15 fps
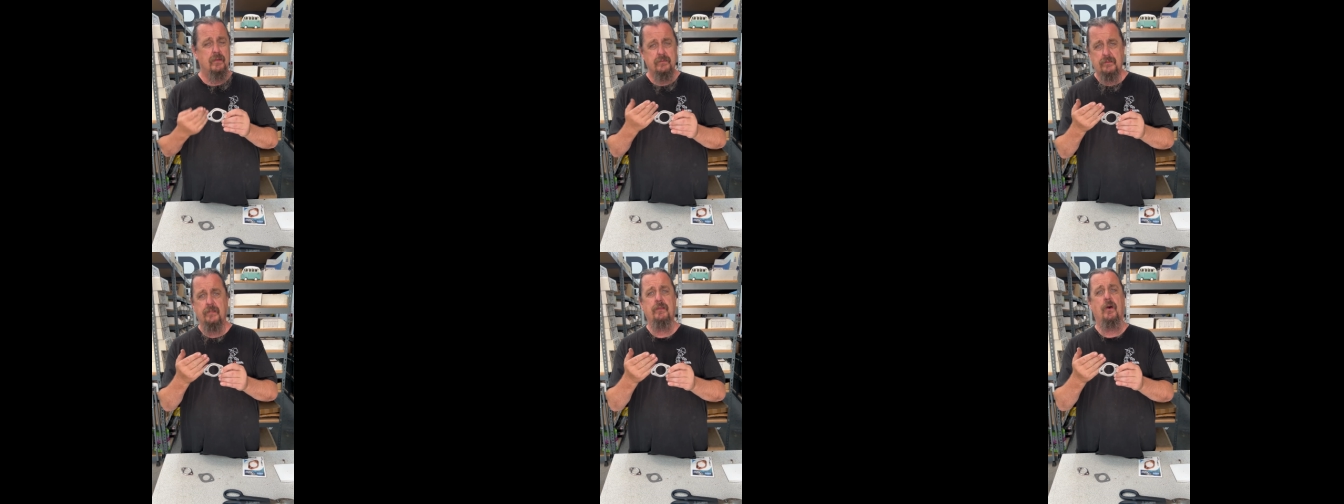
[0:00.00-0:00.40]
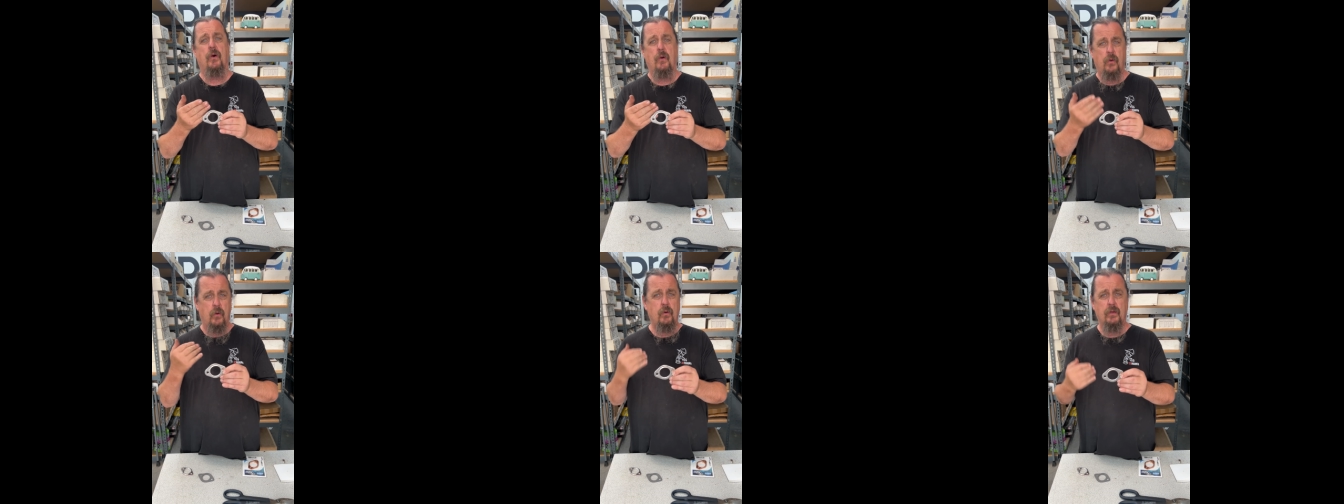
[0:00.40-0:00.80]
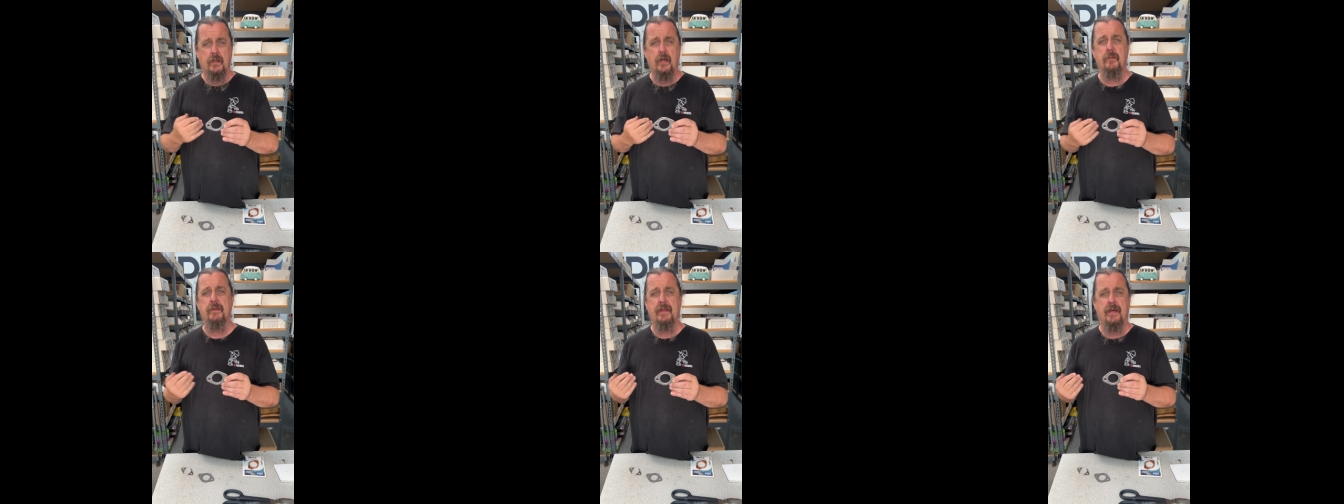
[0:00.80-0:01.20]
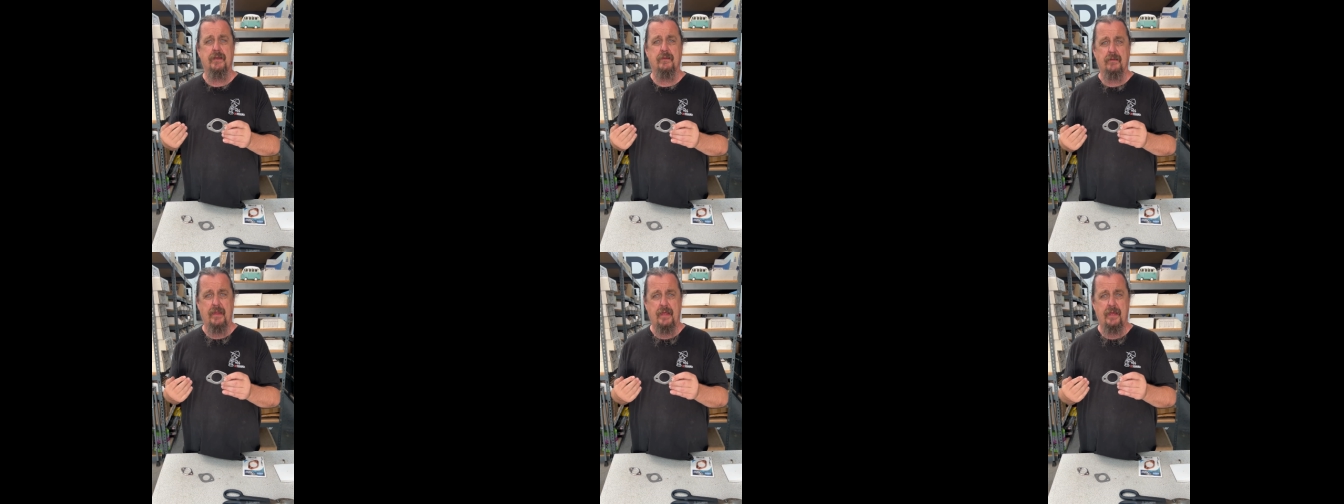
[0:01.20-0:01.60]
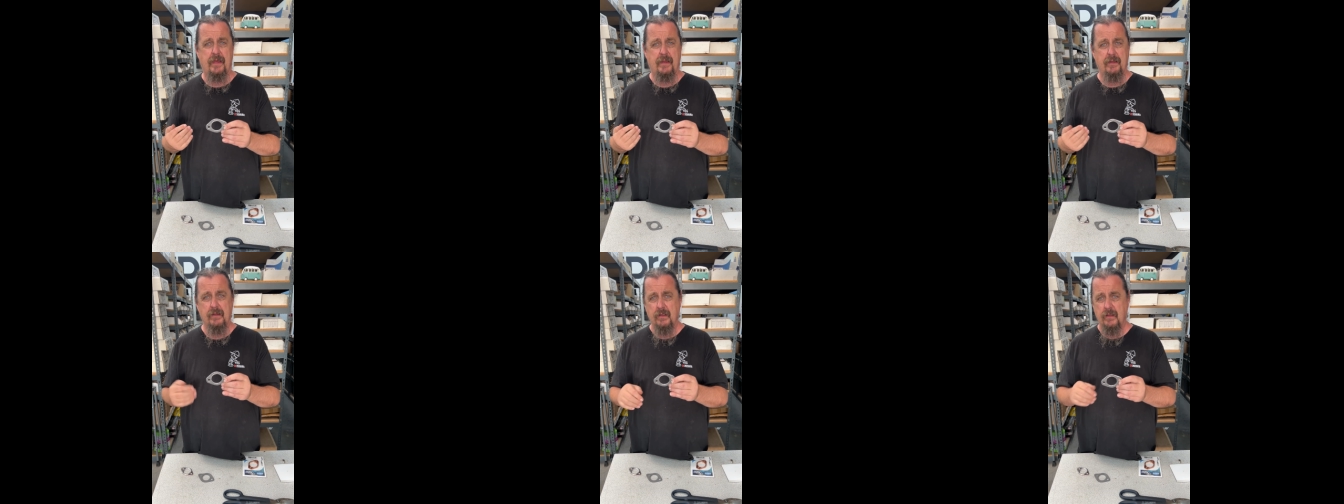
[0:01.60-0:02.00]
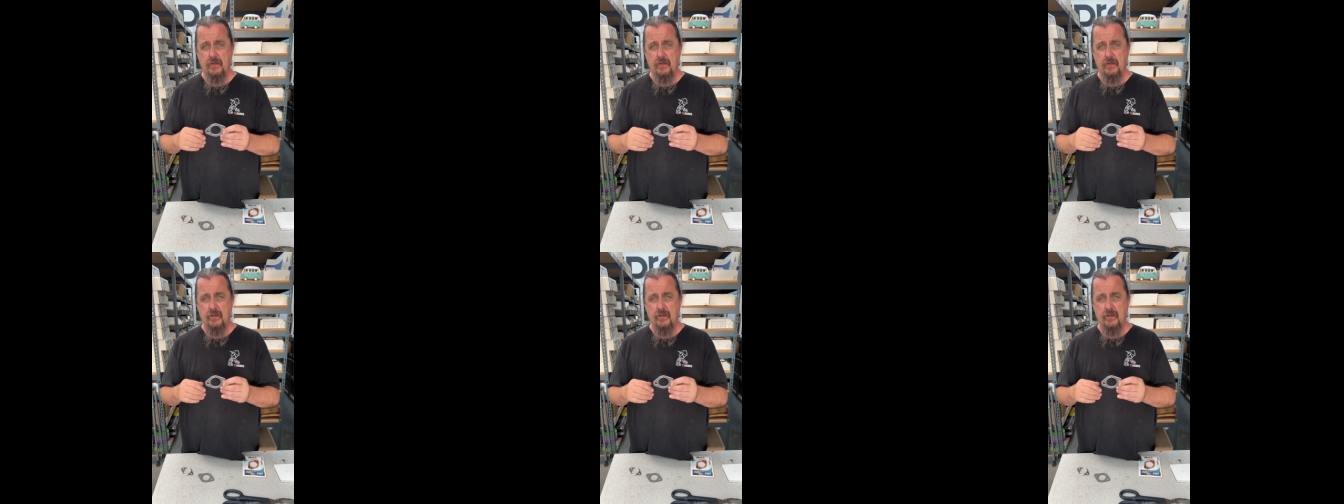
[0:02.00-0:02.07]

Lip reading: than the hole coming out of your head.